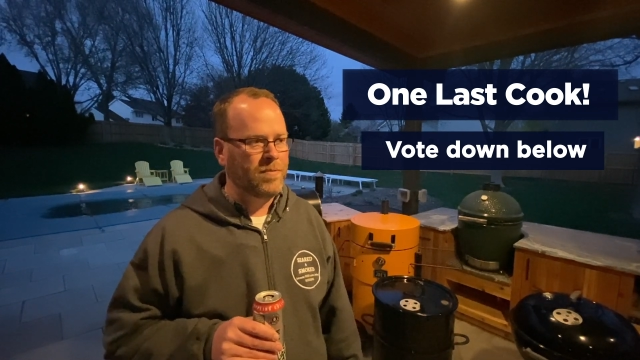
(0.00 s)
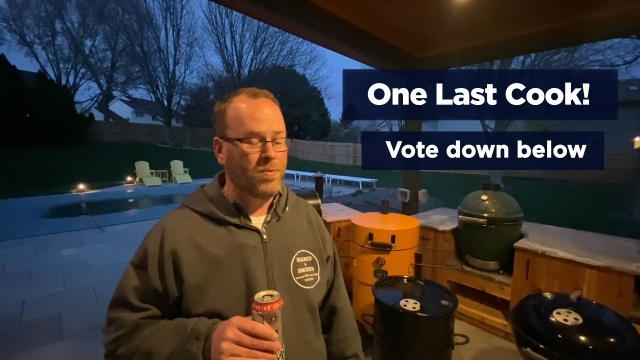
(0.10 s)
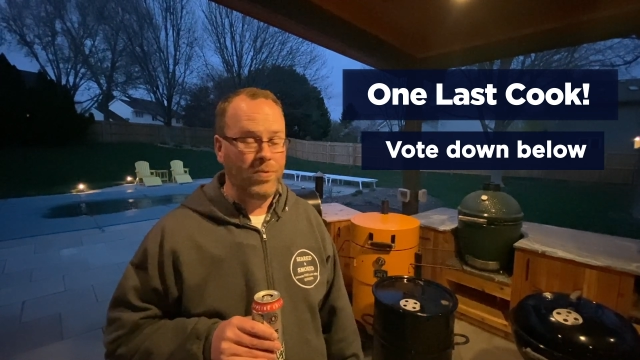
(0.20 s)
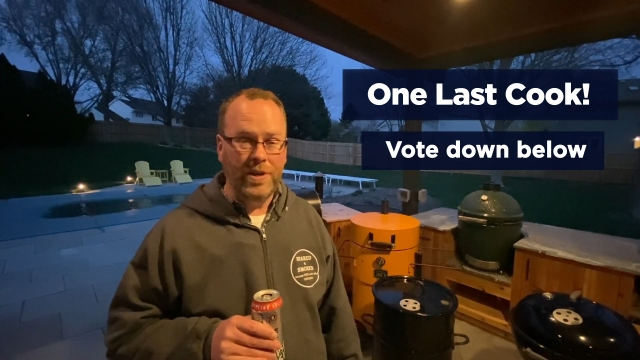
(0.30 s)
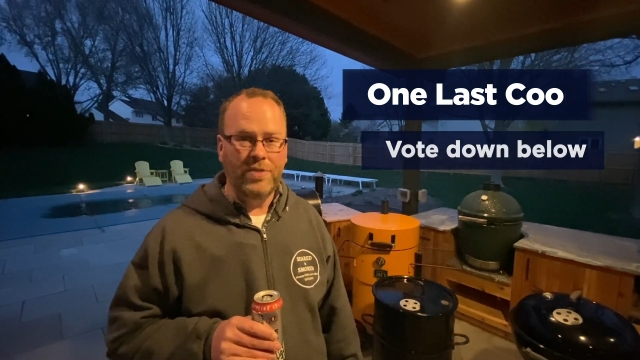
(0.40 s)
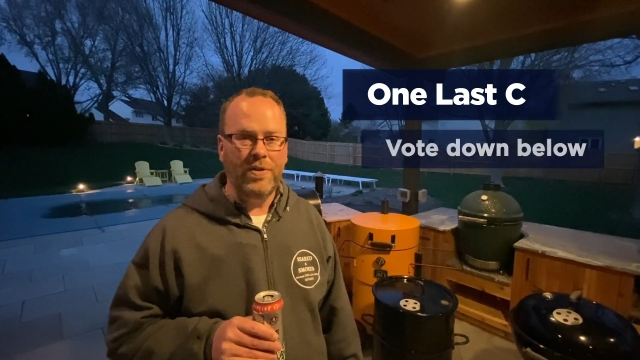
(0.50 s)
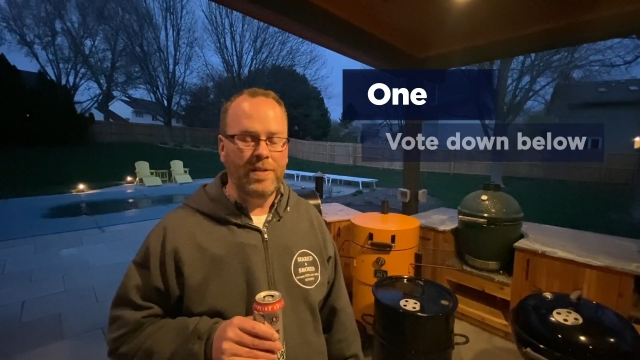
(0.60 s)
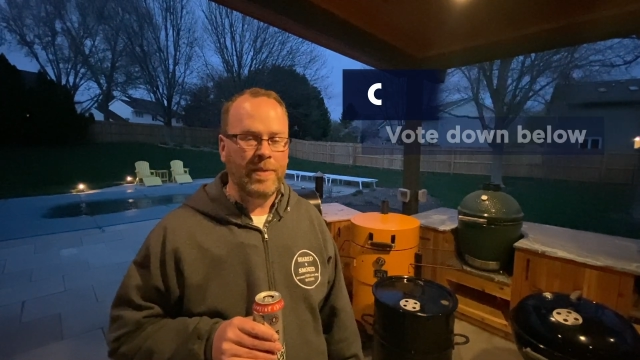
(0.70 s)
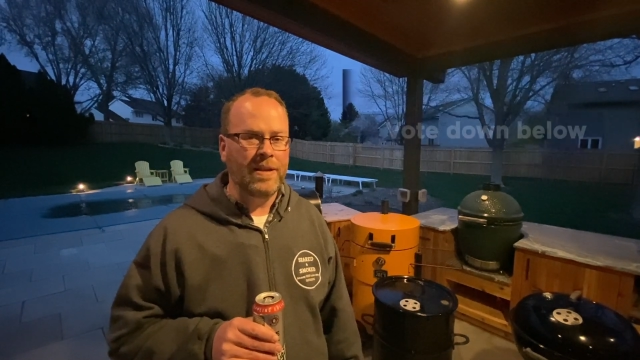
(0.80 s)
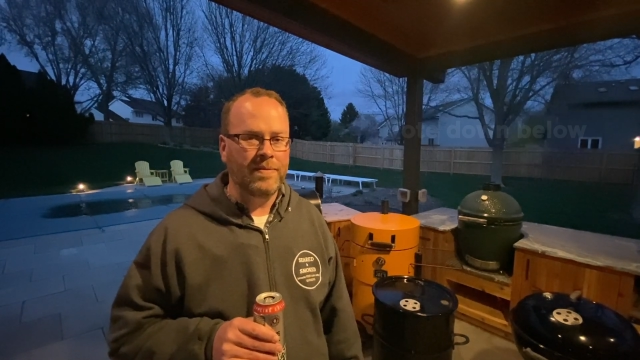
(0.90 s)
really treated
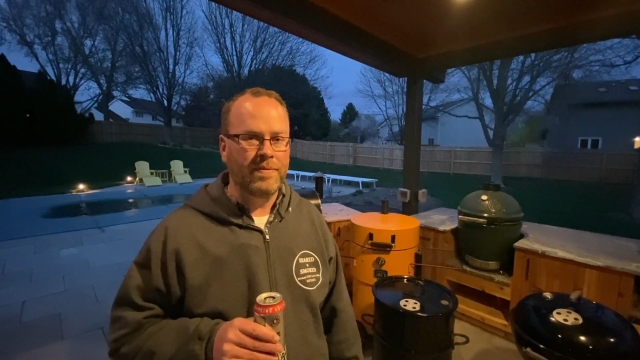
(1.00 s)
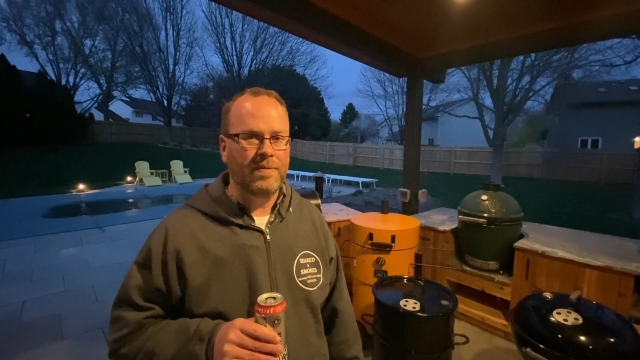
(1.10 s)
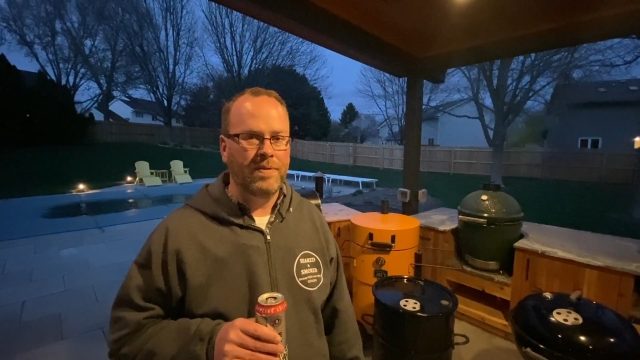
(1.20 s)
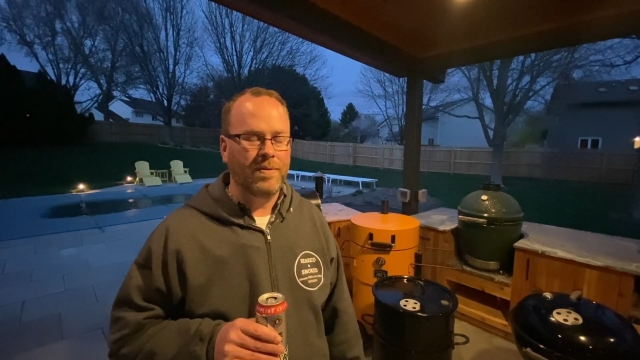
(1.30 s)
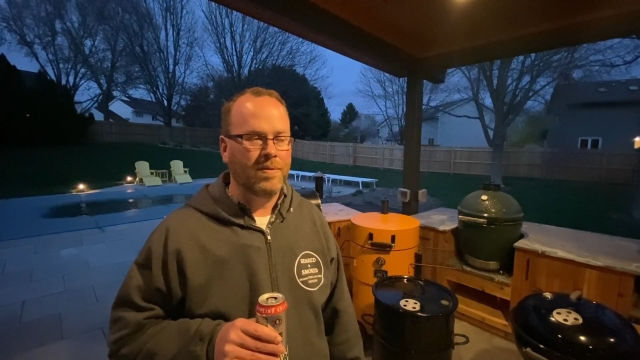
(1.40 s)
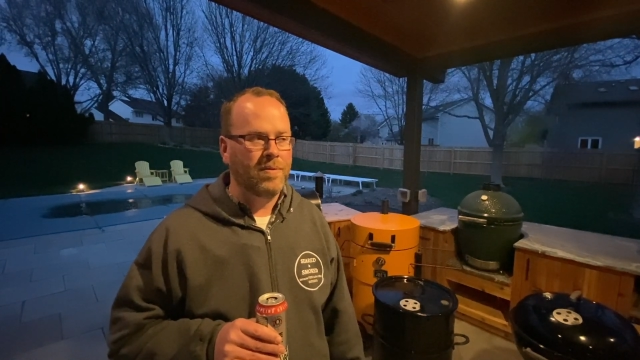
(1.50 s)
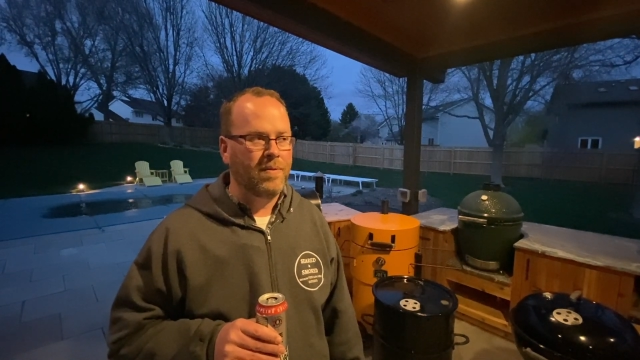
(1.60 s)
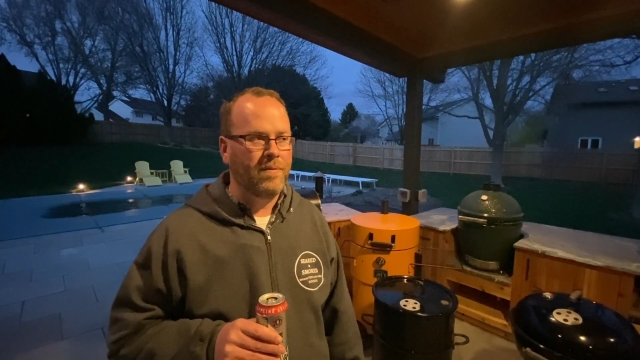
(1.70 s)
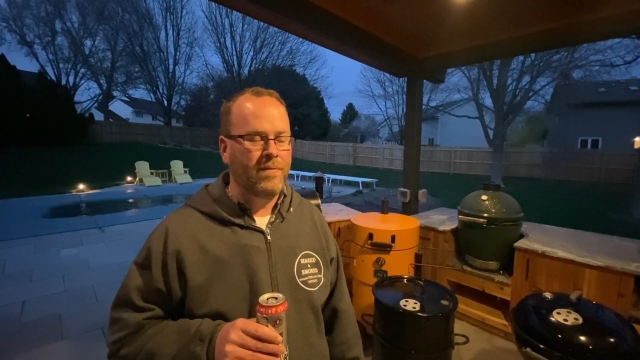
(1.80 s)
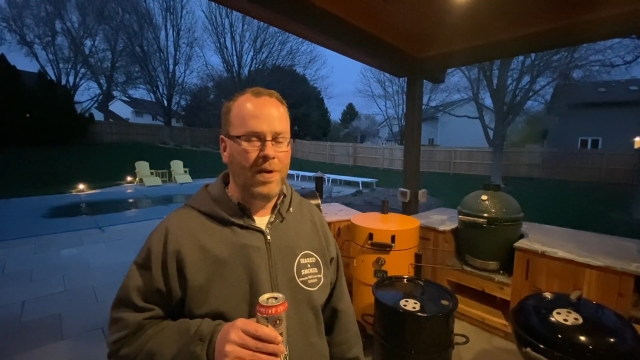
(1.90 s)
me
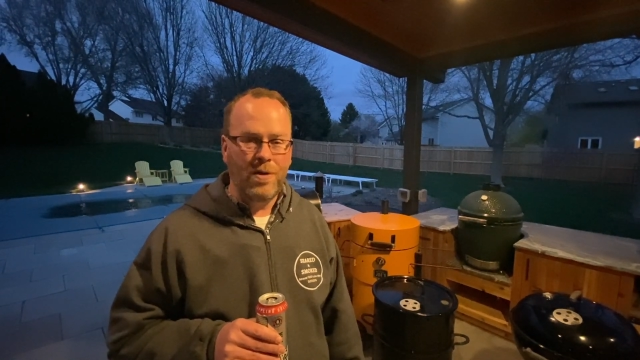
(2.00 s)
very